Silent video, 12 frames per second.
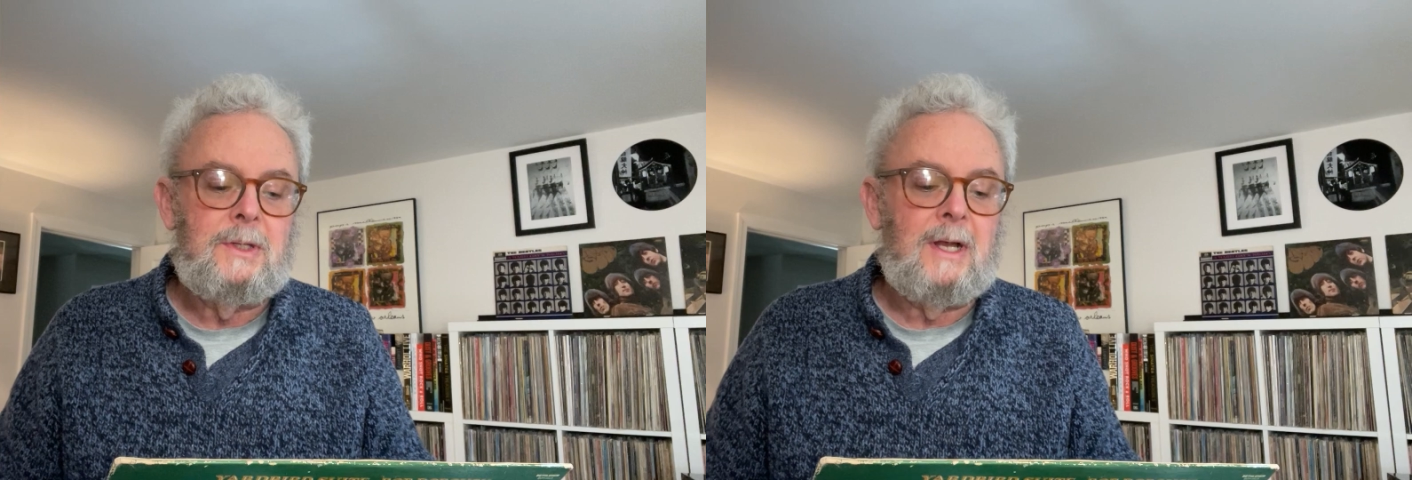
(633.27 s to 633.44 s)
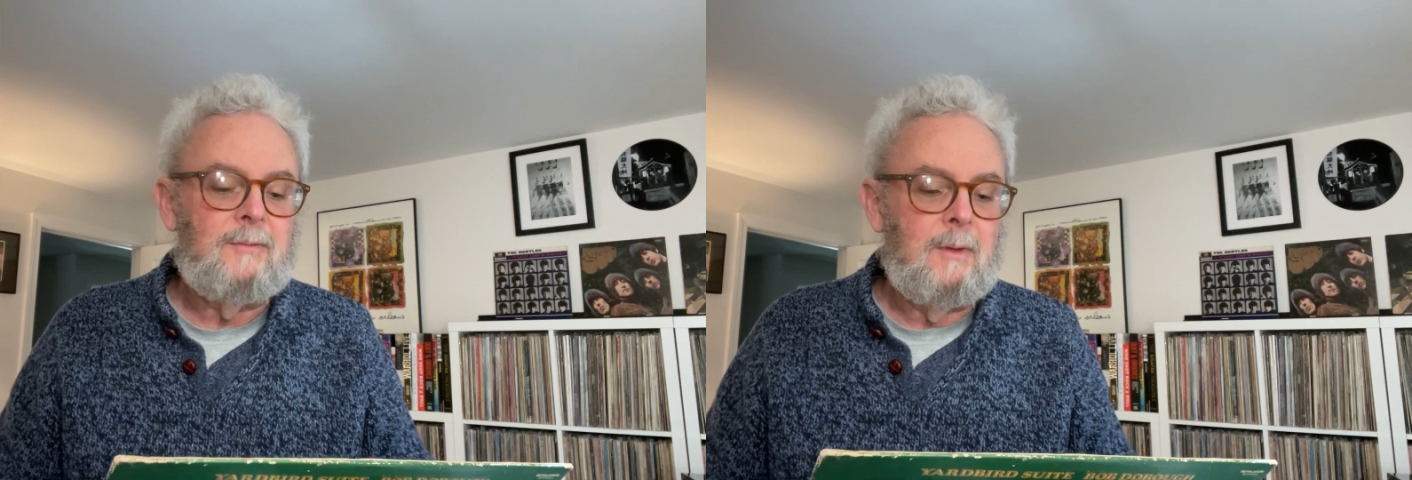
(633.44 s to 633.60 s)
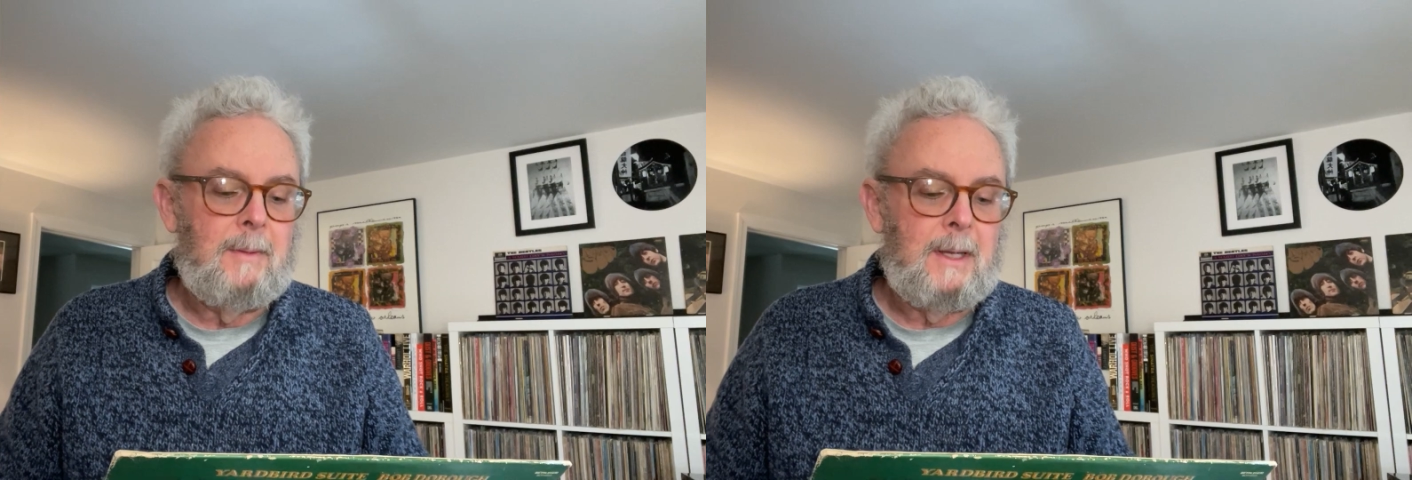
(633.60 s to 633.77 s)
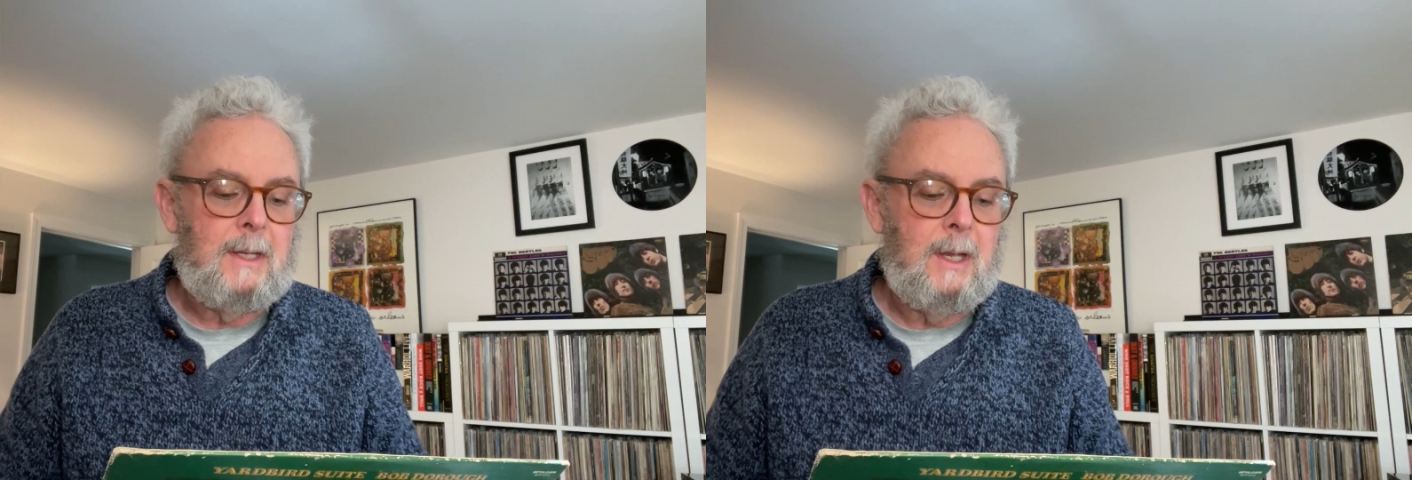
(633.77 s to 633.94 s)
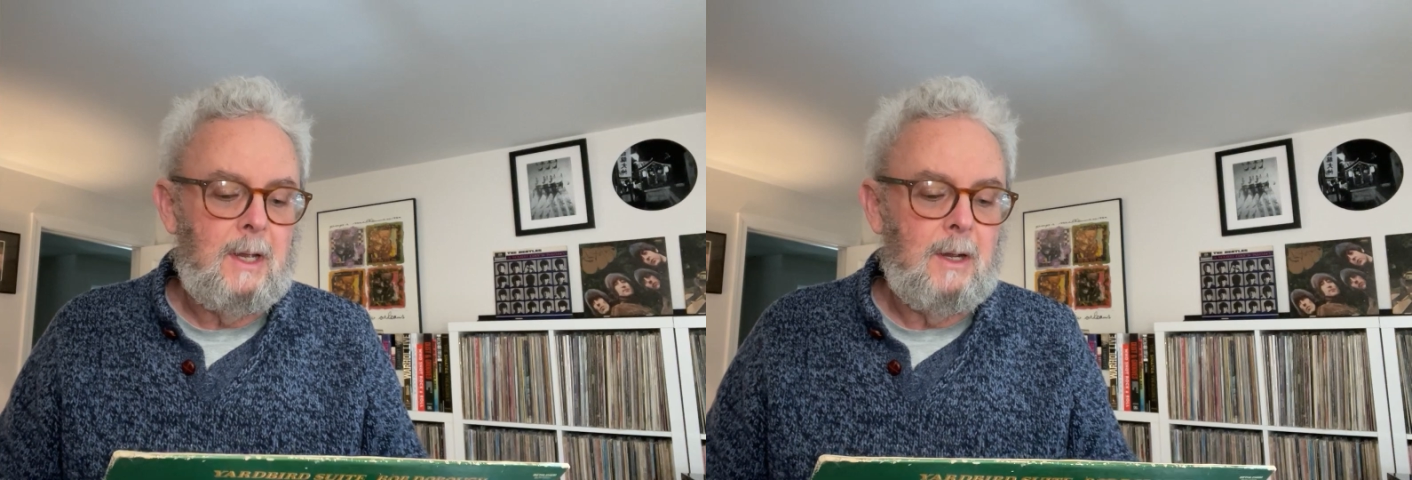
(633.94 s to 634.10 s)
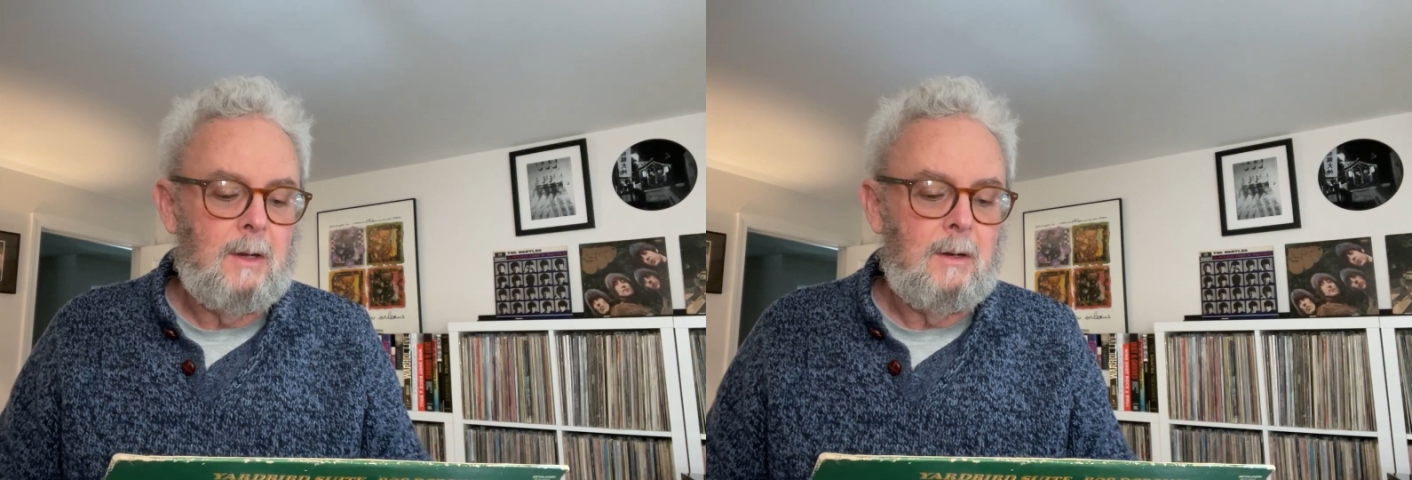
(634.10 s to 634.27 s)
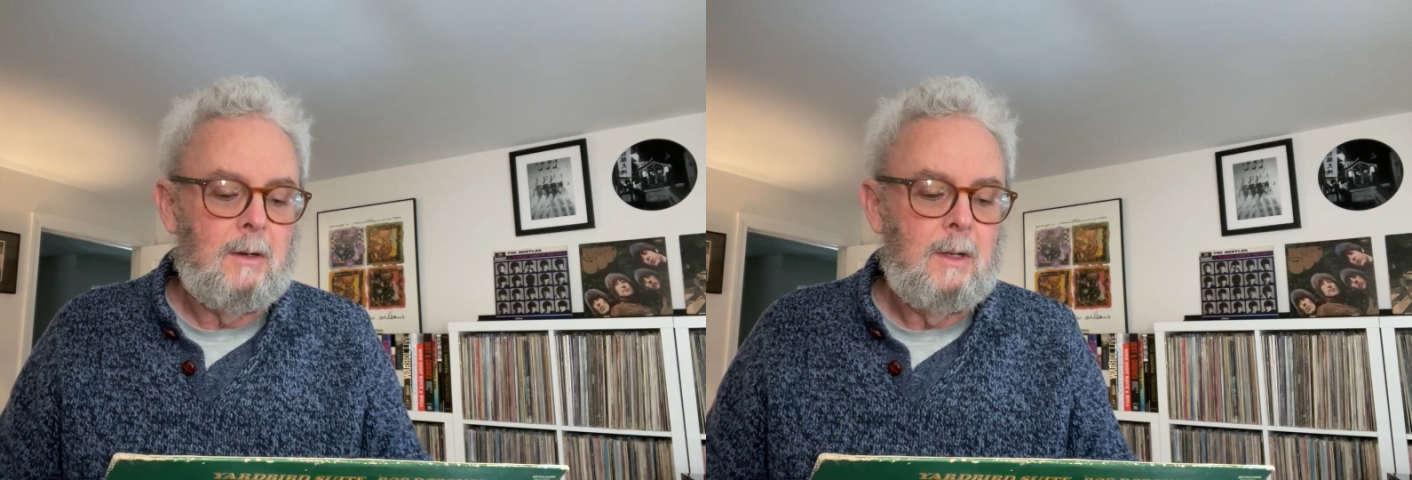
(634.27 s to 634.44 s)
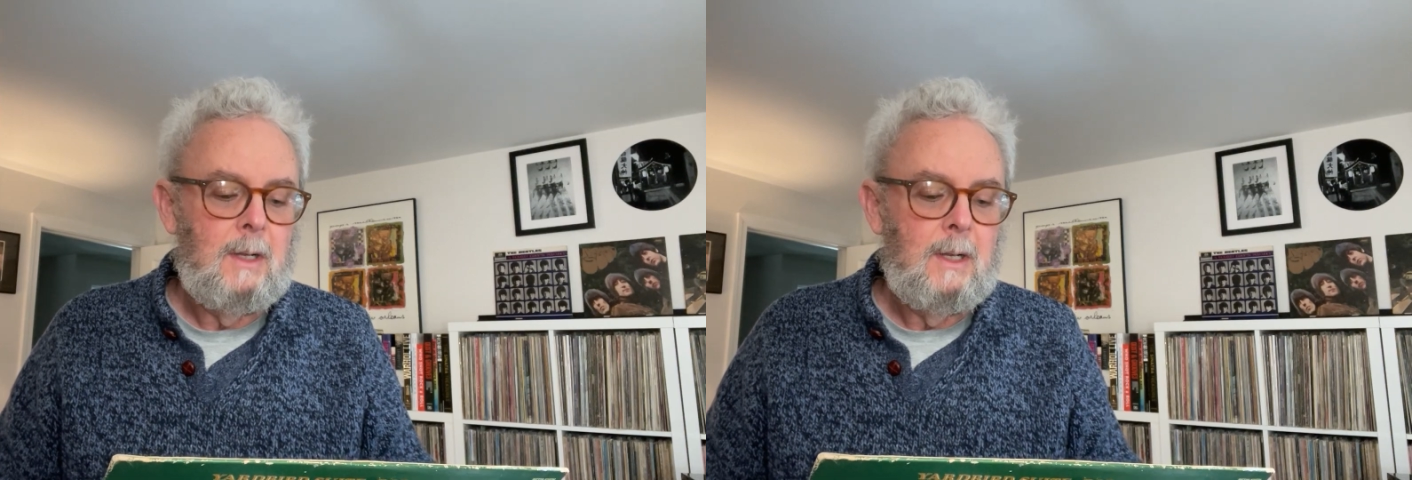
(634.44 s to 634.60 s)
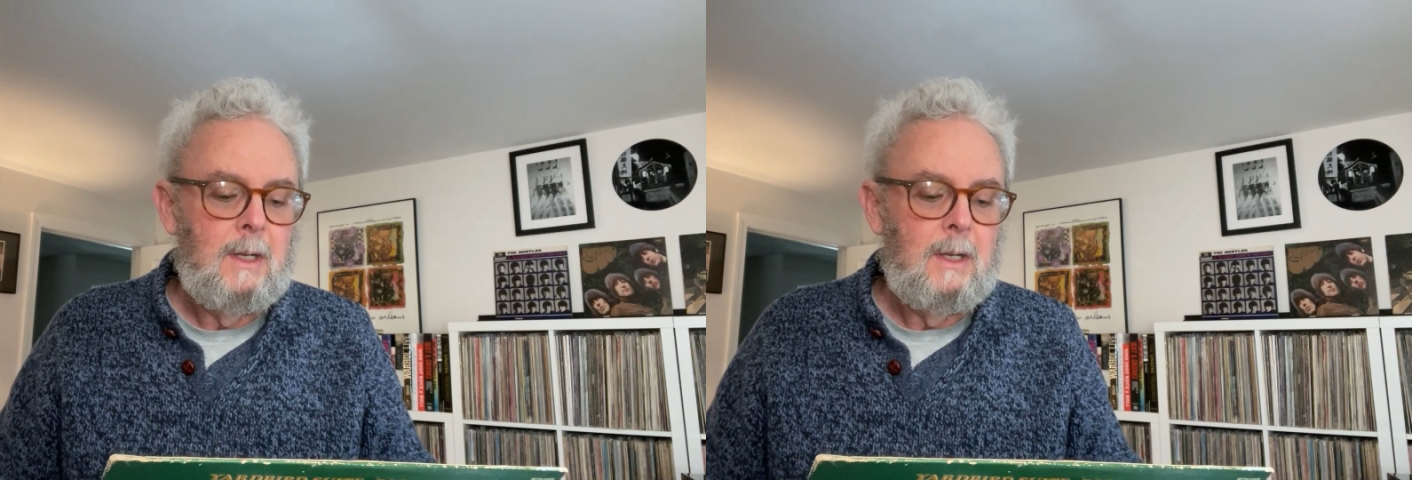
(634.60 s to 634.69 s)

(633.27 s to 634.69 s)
Devil May Care,